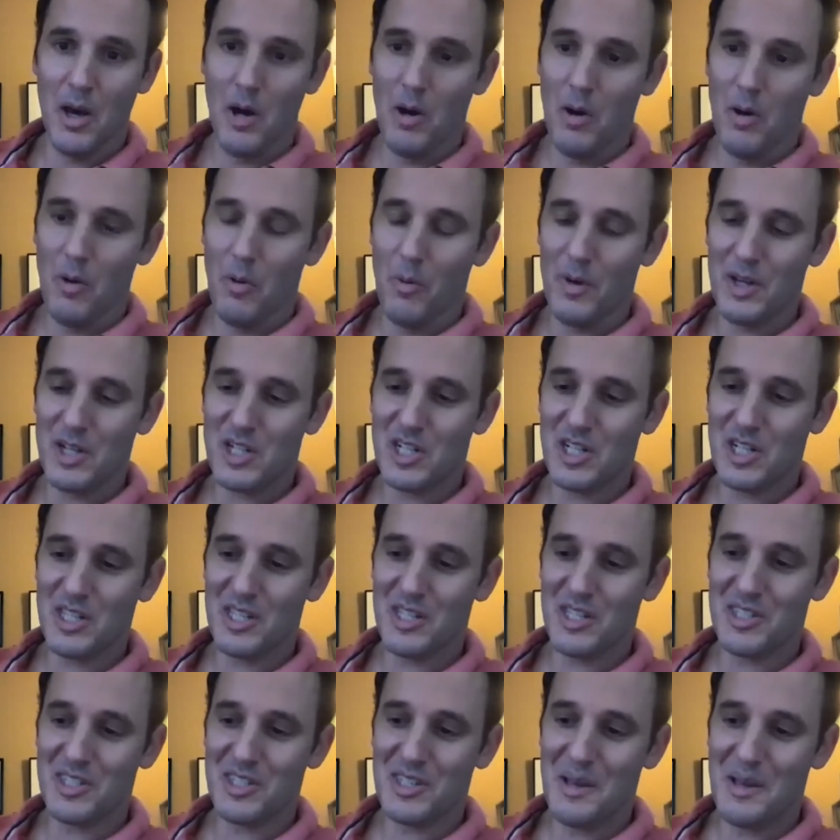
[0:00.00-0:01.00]
which
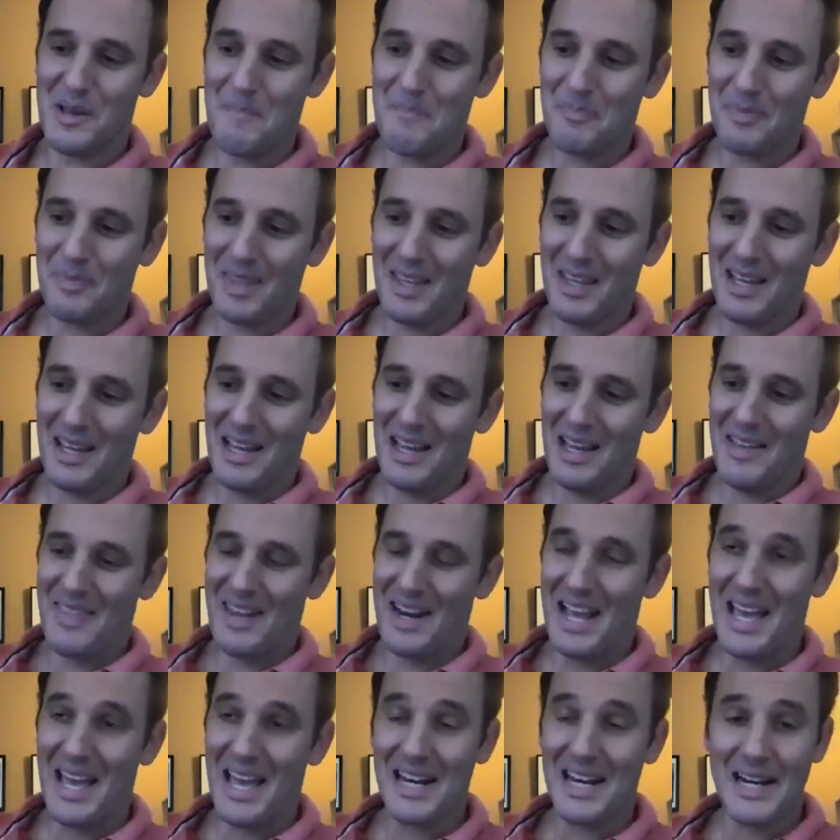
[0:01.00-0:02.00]
is that I
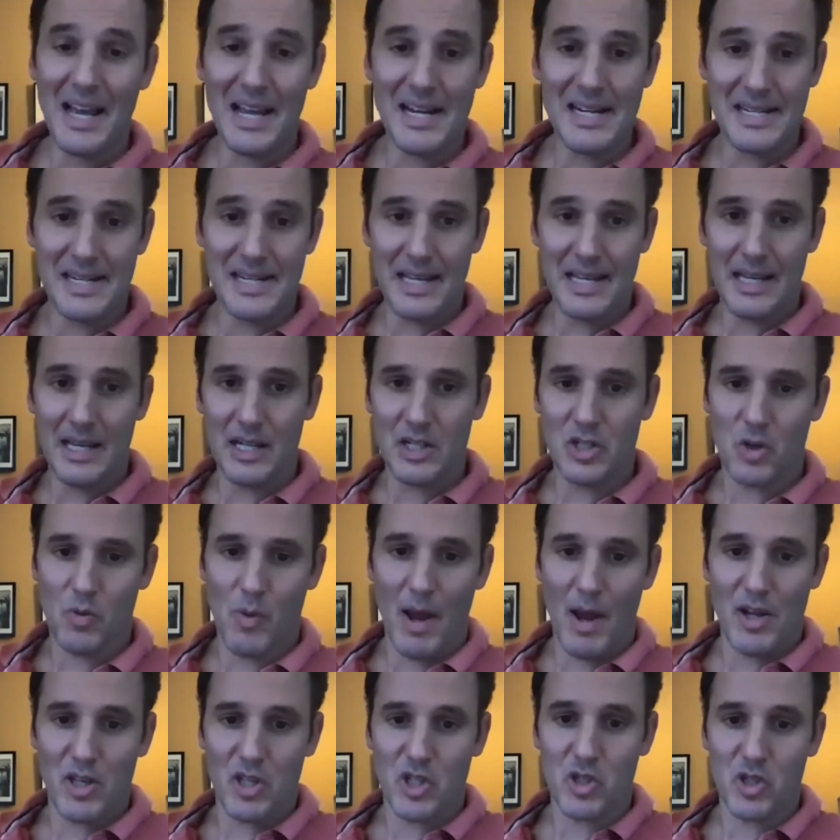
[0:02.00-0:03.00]
had an idea to
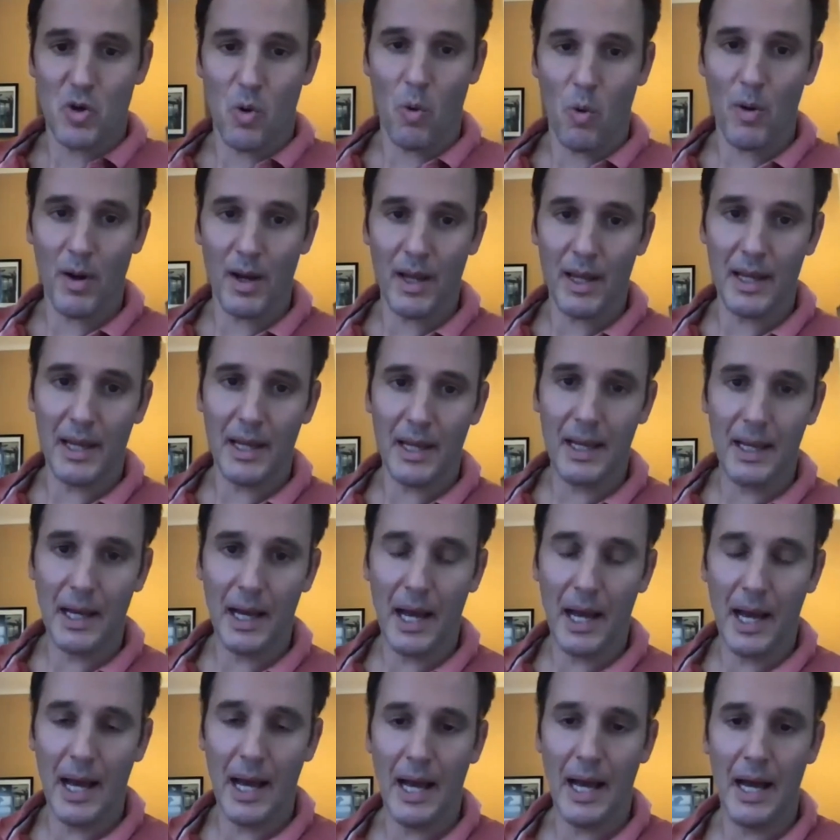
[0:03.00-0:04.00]
write a story
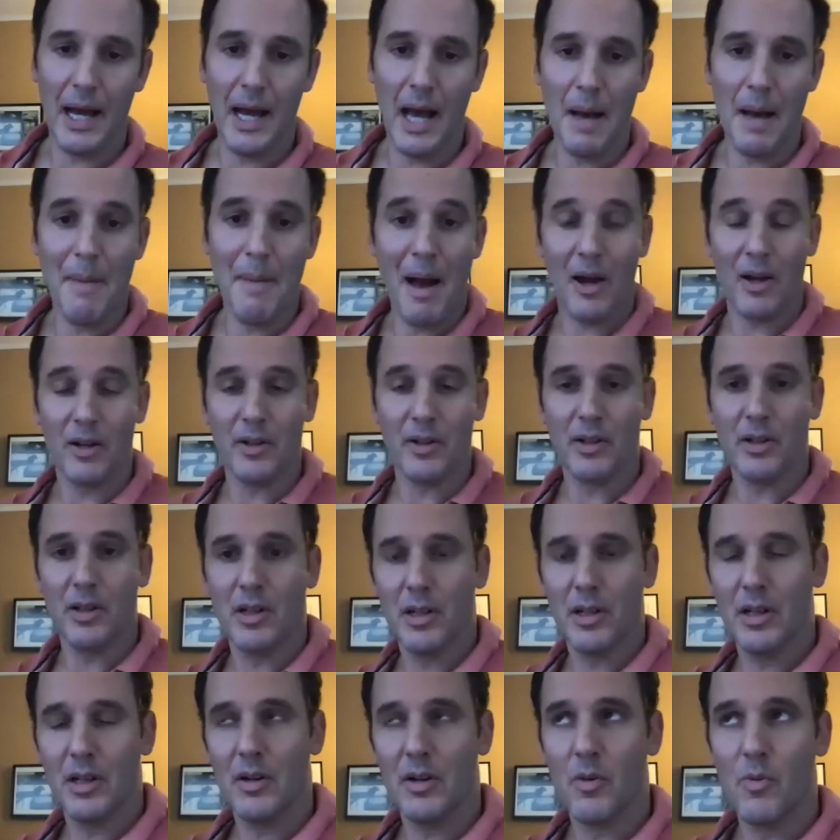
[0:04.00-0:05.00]
uh, about
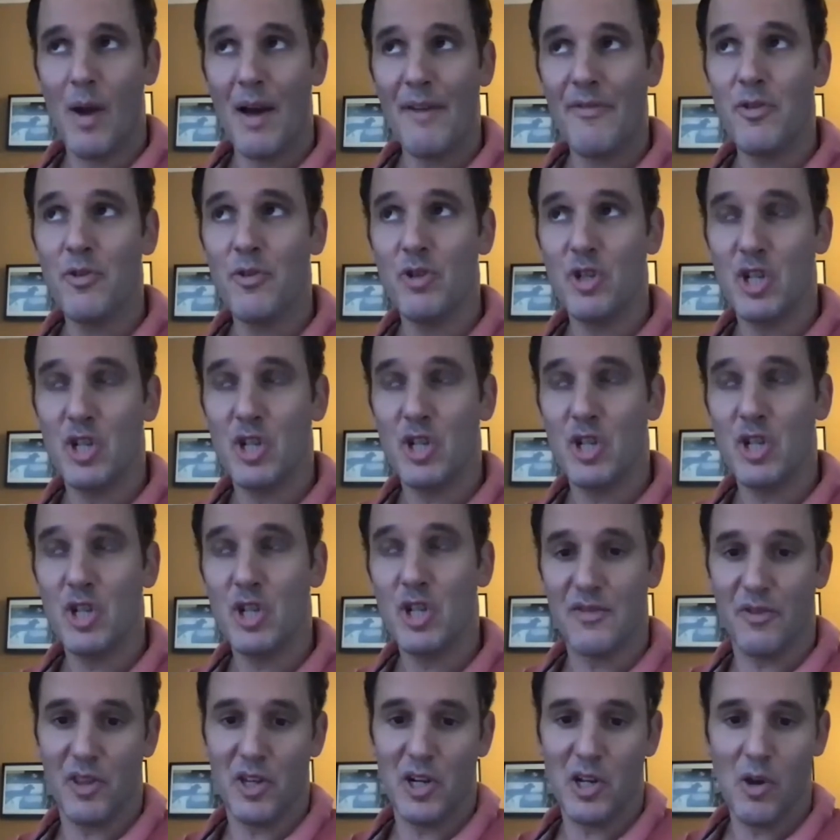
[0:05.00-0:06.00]
refugees
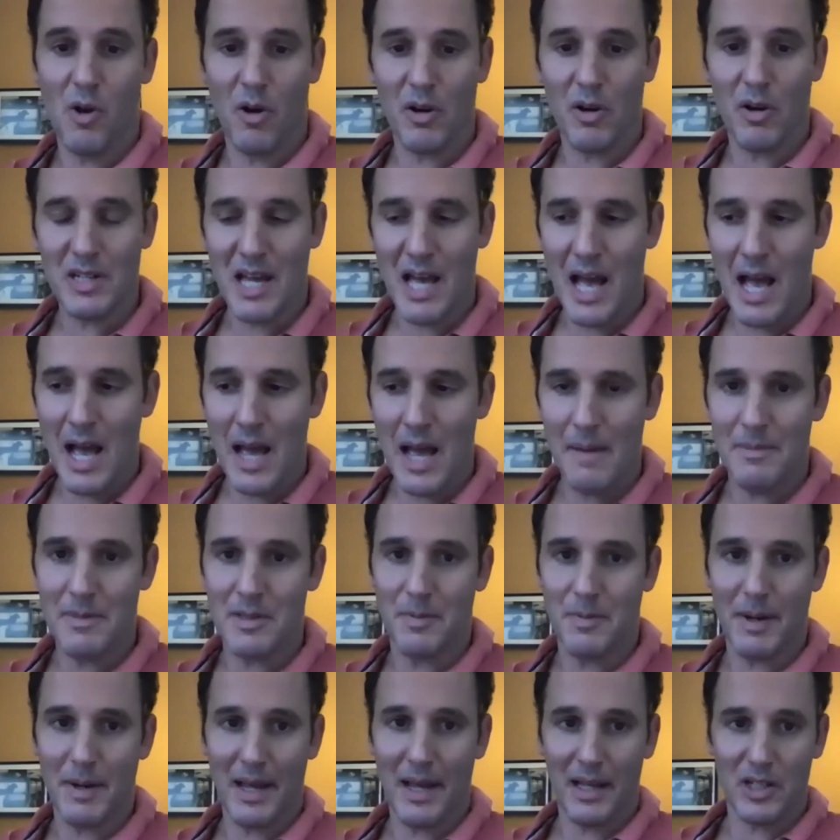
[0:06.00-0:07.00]
for the New York Times,
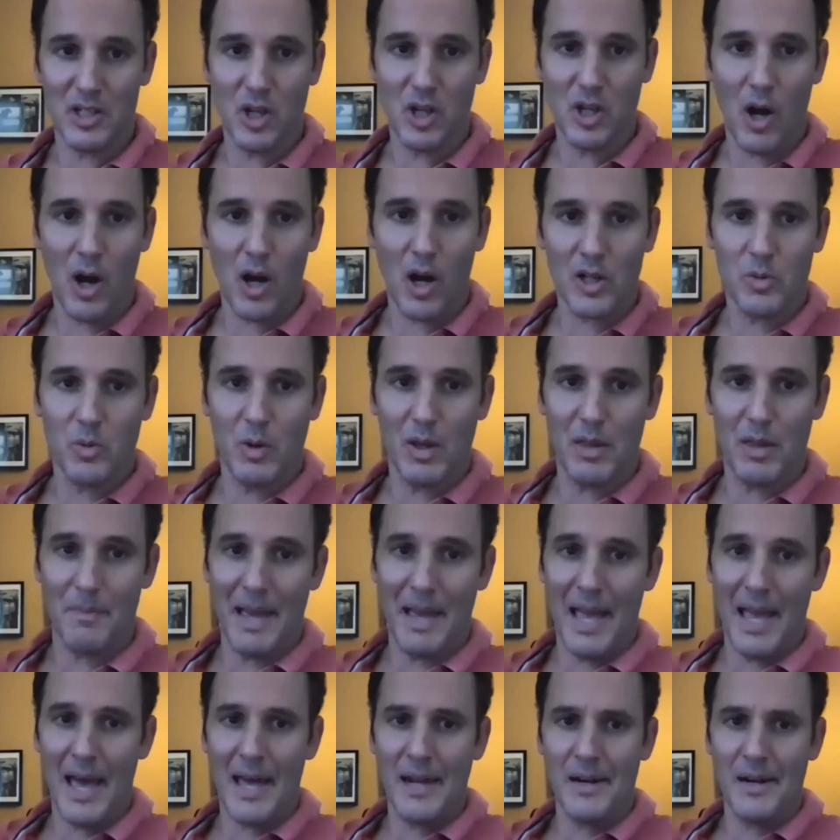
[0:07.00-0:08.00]
but I had talked with my
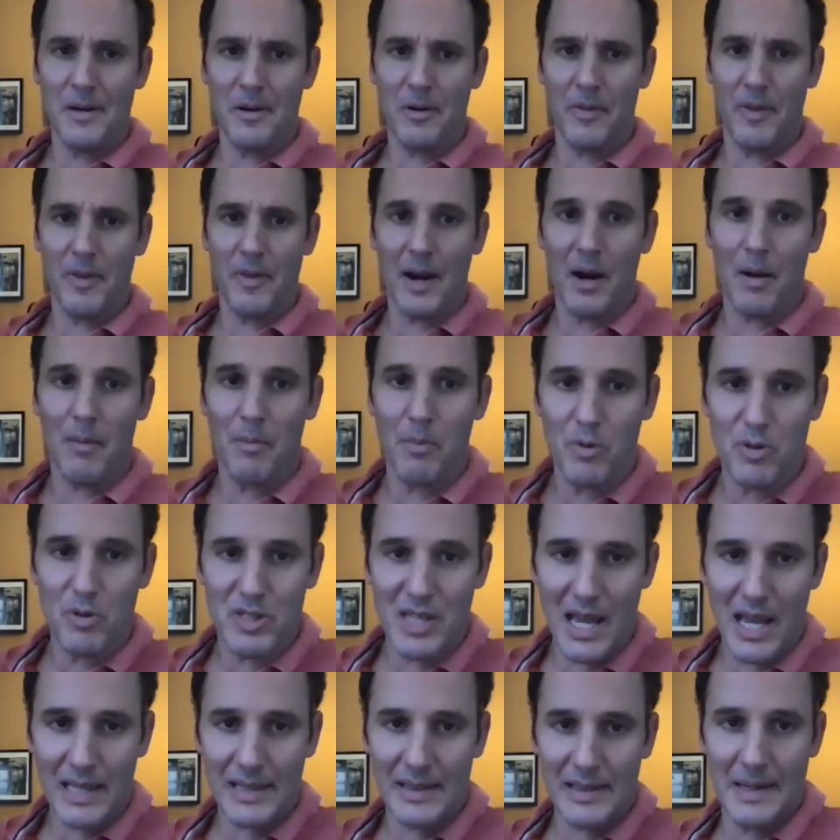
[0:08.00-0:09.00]
editor there, Bruce
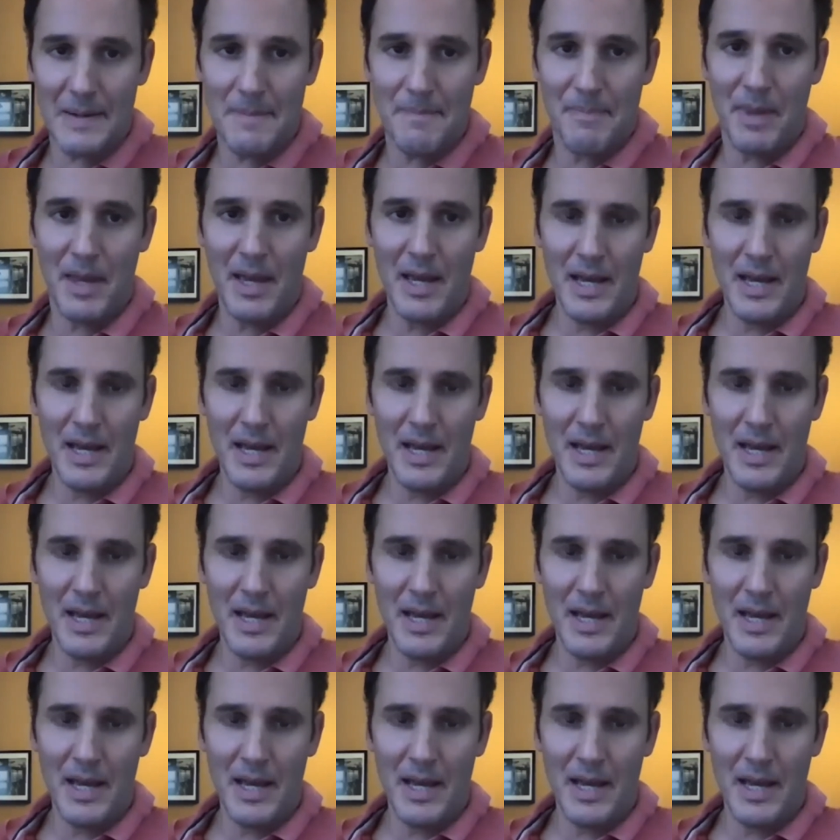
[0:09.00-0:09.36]
Headlam,